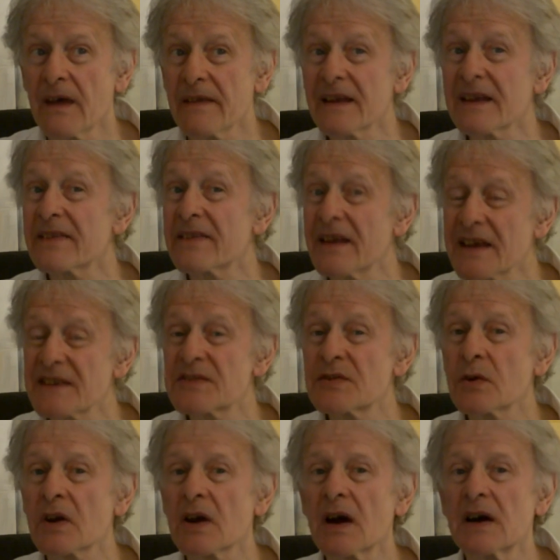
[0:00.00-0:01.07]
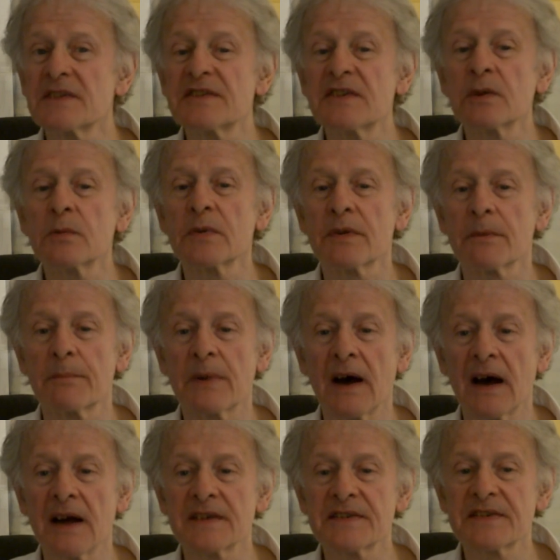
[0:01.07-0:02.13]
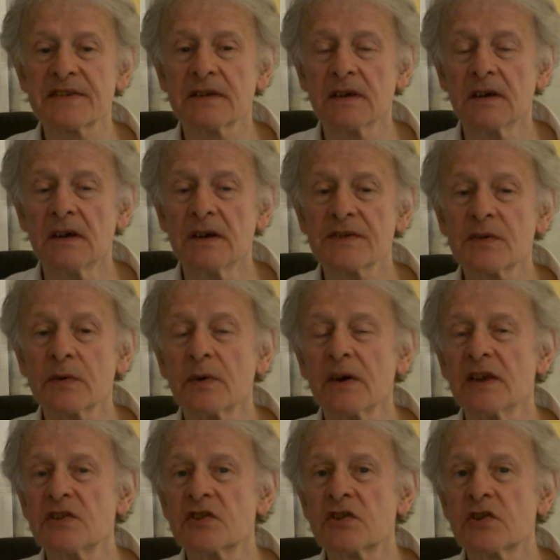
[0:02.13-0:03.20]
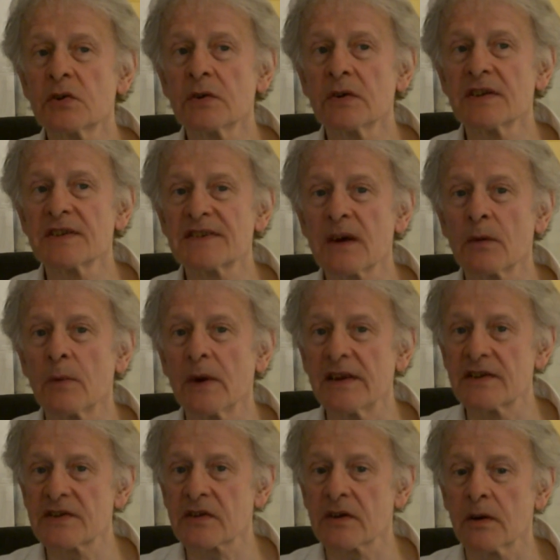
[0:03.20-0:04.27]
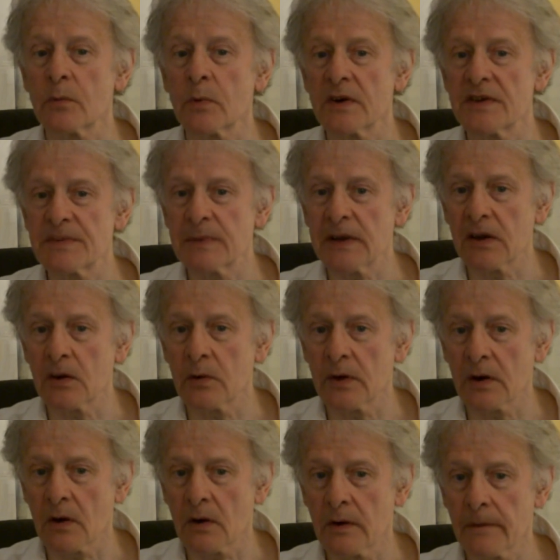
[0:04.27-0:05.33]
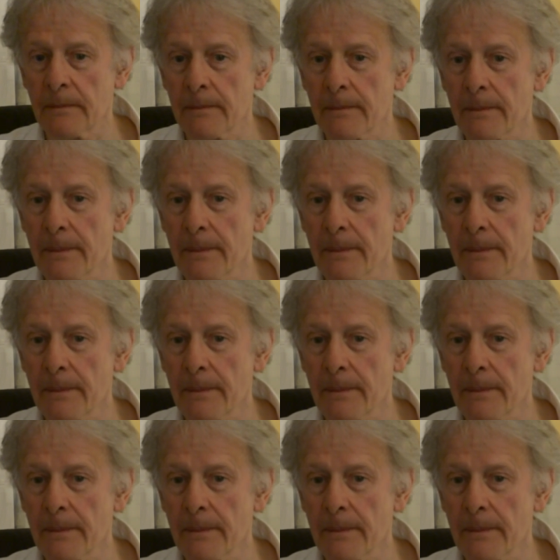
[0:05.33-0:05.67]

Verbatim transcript: The next two cards deal with the past, so it should in some way describe what's been going on.